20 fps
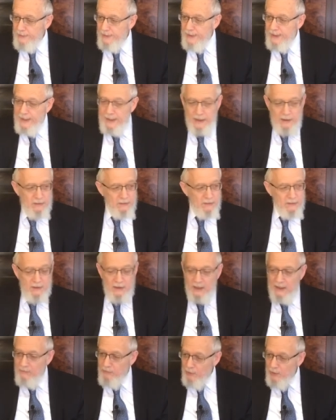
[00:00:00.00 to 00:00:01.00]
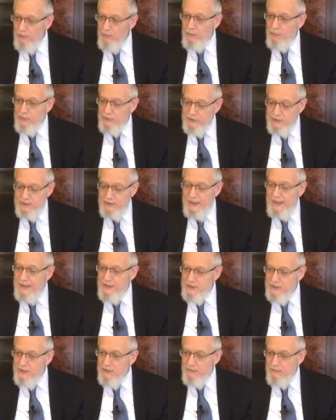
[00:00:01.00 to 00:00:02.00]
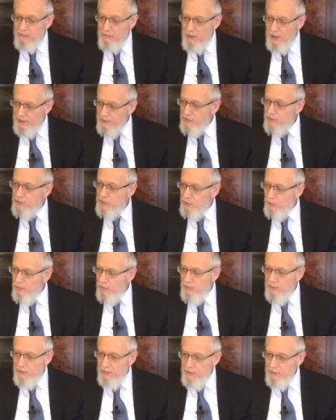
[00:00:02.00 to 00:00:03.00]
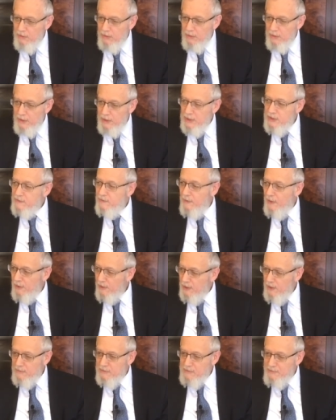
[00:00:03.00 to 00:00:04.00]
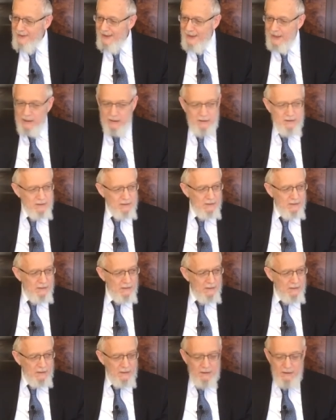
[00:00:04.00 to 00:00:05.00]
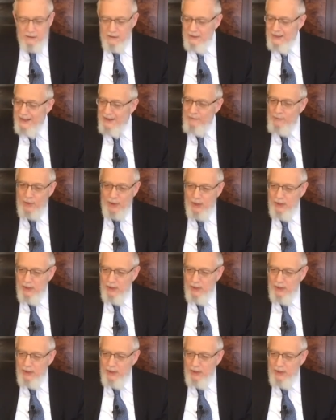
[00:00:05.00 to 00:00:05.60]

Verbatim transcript: And Avram was asked to mind the store. His father comes back, every